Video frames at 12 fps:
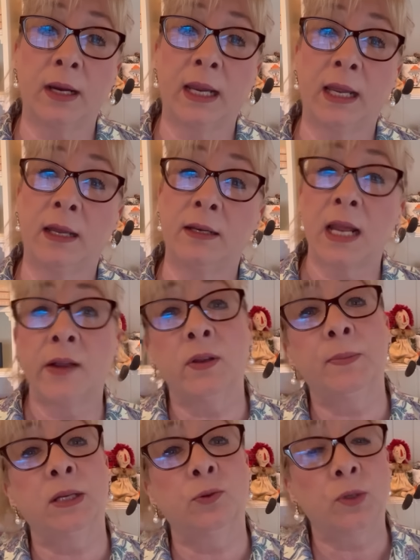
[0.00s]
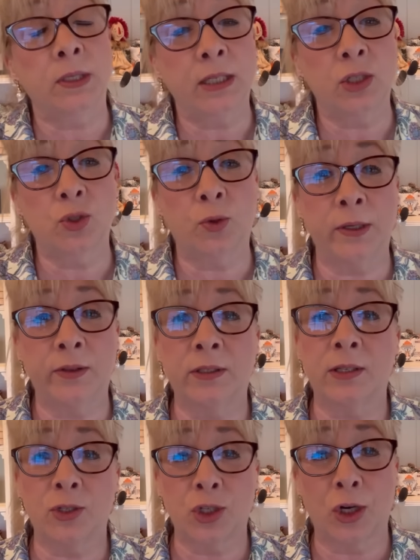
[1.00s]
and everybody really enjoyed the
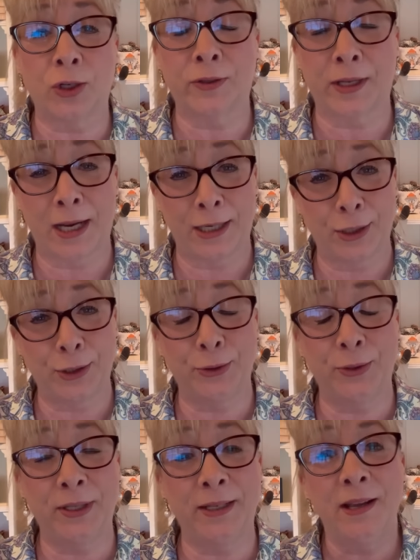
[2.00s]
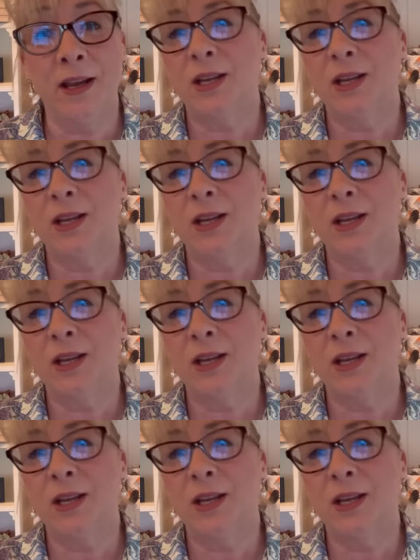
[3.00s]
little chart that I included.